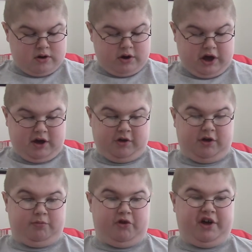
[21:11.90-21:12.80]

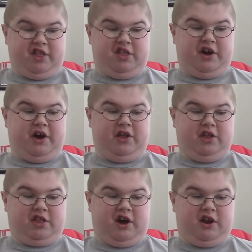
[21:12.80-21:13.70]
And plus,
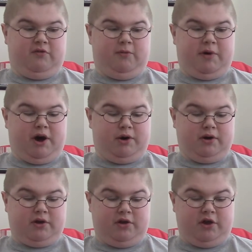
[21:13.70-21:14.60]
it's kind of
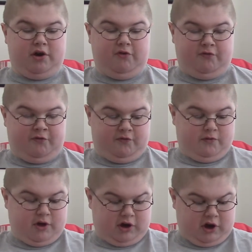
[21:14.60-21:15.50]
about,
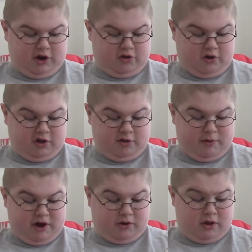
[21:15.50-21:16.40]
it kind of talks
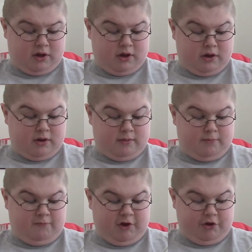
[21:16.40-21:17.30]
about
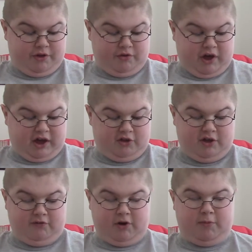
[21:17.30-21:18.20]
feeling like a
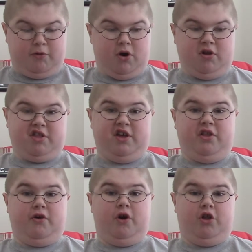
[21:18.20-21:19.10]
different
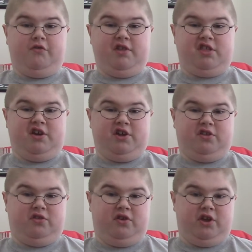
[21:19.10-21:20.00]
person all of a
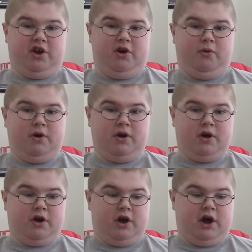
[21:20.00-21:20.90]
sudden,
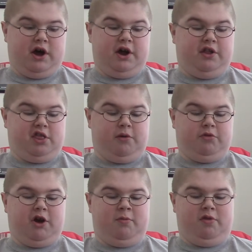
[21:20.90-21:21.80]

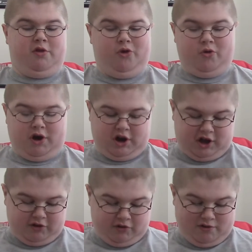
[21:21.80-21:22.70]
sometimes you do kind of
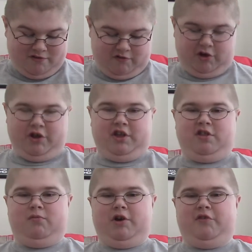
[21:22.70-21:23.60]
get those
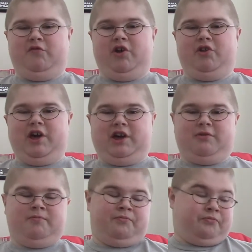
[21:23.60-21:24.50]
feelings where you feel like
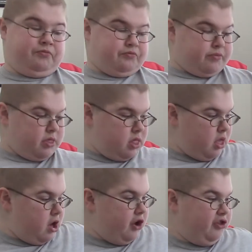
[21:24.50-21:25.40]

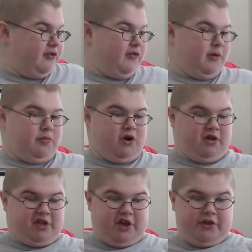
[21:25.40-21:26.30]
a different
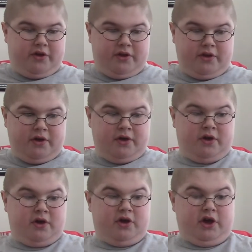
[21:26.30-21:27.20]
person,
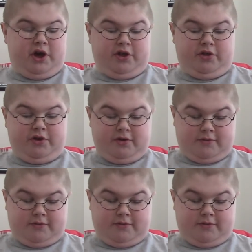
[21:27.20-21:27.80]
and